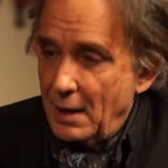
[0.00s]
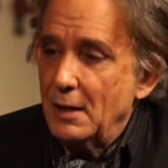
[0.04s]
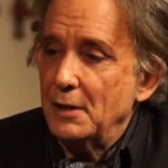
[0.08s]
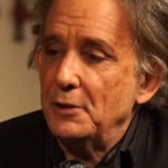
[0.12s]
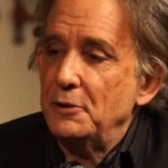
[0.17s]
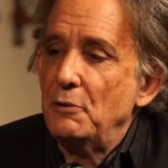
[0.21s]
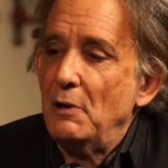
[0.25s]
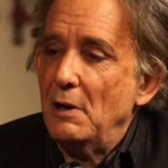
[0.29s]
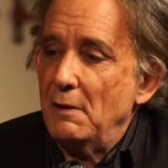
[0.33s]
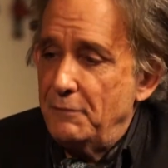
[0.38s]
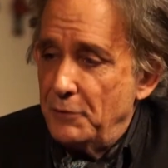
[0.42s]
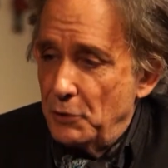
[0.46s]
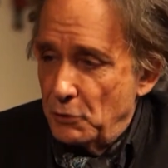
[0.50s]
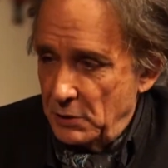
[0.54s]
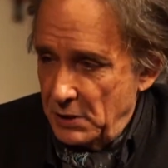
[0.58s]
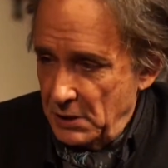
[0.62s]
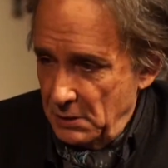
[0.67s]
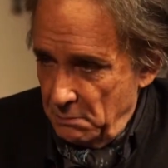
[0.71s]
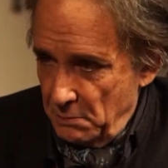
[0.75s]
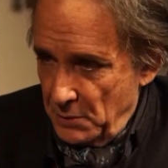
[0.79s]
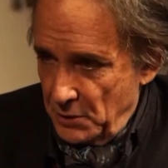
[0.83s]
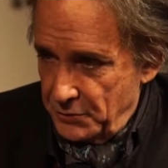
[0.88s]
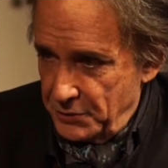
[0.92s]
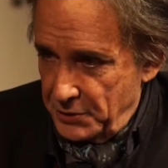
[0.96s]
on, you have your
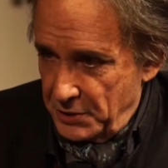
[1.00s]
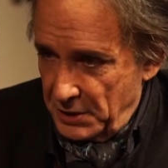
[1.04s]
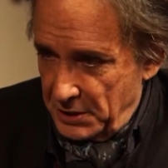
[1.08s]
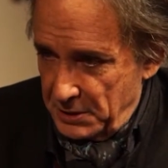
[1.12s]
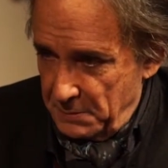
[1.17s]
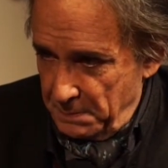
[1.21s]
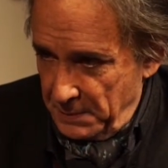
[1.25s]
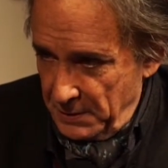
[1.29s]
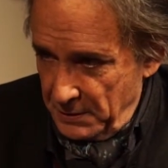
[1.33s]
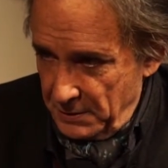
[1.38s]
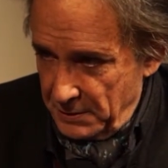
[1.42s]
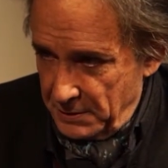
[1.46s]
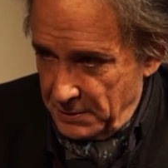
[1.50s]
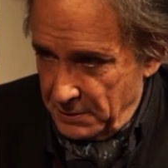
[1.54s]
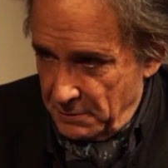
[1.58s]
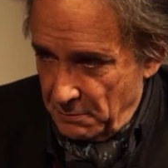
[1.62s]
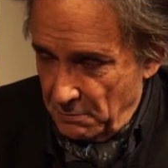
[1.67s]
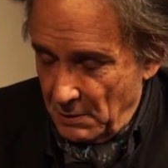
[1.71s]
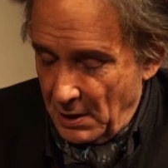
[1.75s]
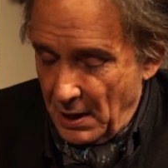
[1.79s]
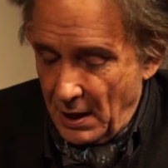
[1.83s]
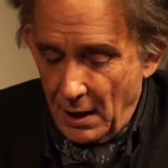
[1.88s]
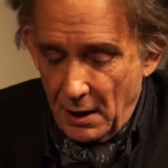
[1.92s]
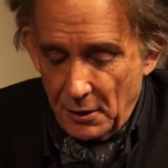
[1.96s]
inmost experience to
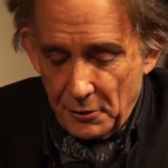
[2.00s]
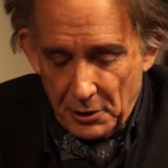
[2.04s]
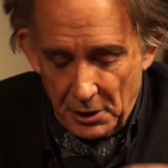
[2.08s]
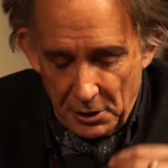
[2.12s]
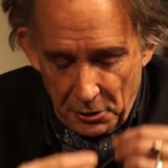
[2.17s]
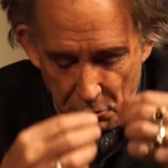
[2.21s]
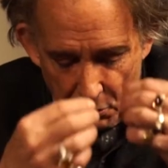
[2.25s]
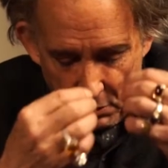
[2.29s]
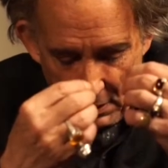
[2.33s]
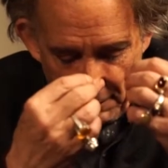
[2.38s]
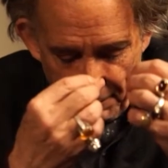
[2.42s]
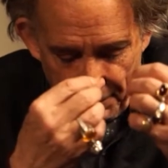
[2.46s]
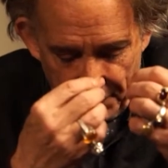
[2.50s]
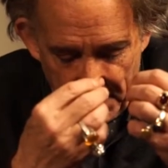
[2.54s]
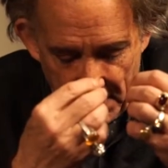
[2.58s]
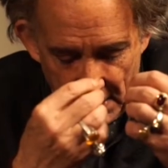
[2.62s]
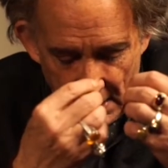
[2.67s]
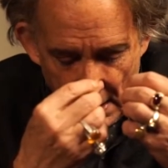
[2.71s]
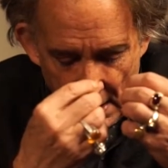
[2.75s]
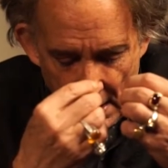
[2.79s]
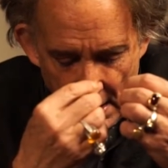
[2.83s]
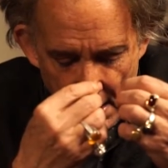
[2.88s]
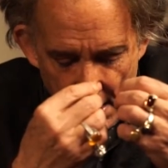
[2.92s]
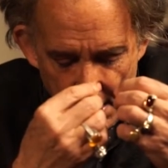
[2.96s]
rely on, and you have the
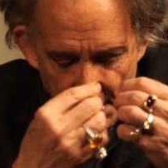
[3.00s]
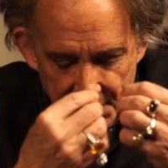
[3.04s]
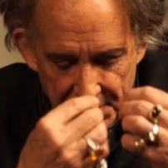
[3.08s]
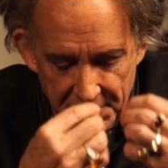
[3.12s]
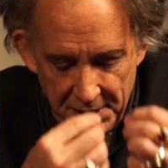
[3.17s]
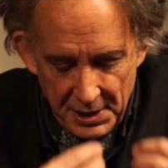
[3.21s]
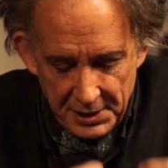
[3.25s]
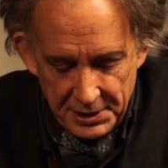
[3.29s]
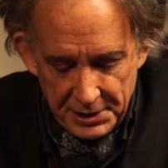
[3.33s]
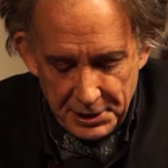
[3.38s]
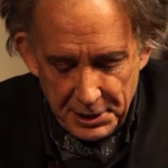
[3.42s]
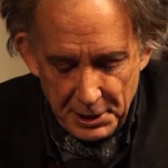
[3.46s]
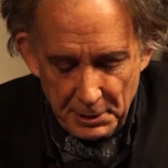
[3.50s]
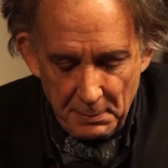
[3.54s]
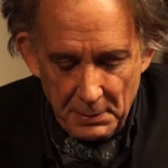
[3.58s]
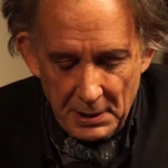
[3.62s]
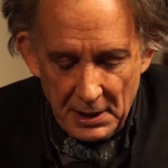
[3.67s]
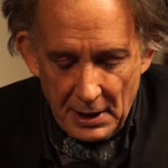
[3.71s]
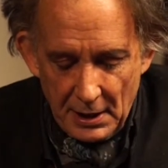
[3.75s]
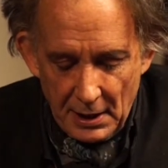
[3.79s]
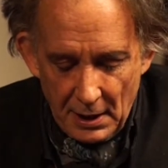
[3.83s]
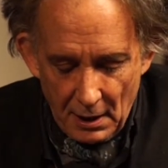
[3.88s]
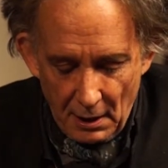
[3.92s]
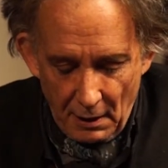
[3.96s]

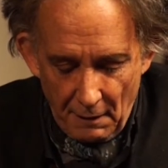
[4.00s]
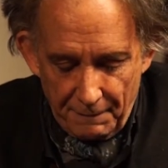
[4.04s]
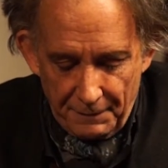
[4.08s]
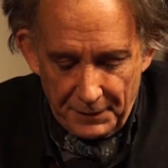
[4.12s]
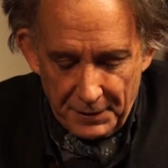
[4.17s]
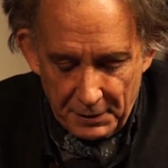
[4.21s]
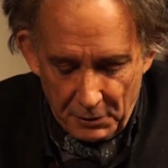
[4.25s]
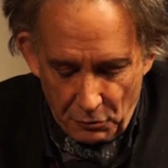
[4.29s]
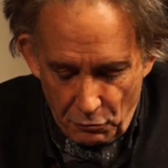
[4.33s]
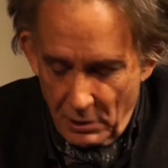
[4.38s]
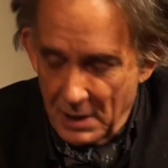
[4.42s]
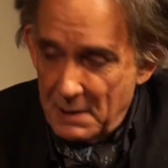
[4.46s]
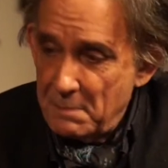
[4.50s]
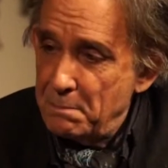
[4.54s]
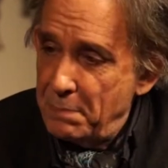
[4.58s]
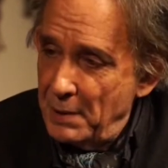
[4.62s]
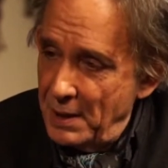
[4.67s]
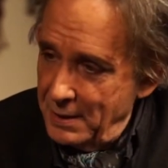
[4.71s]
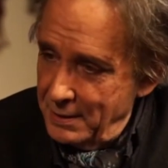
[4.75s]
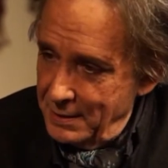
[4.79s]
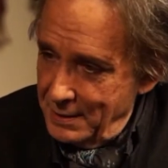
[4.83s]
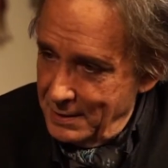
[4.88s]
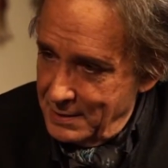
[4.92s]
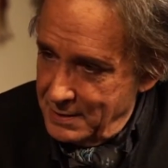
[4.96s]
testimony of the great
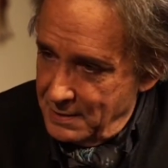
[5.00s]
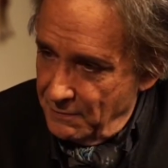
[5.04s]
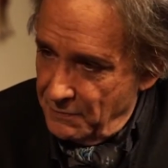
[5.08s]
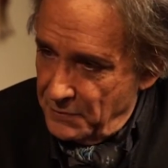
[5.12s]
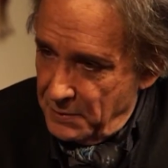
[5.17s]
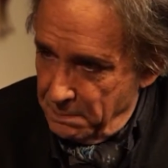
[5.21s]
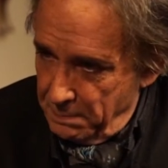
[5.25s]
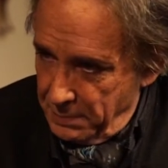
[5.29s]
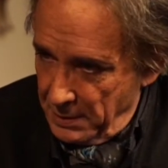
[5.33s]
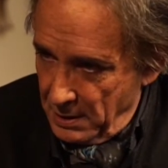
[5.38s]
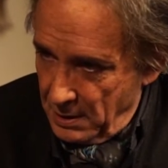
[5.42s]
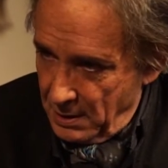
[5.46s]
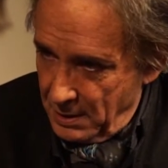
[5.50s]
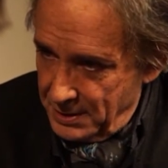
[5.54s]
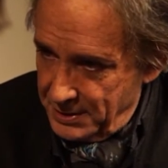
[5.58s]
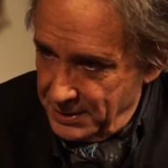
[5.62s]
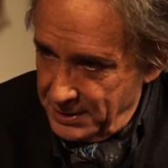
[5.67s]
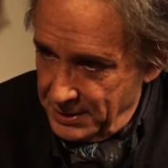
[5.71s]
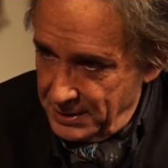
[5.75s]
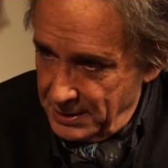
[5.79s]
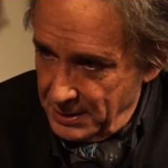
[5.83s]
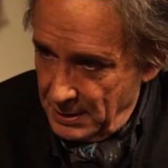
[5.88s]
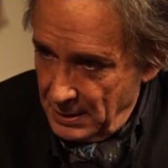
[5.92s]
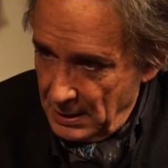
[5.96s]
pioneers of the
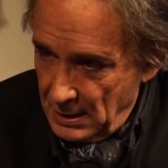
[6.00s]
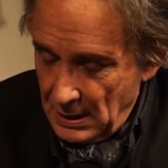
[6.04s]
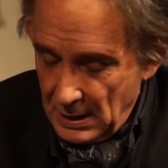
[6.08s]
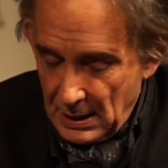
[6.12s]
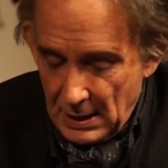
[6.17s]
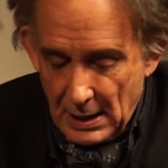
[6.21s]
past. Mm -hmm.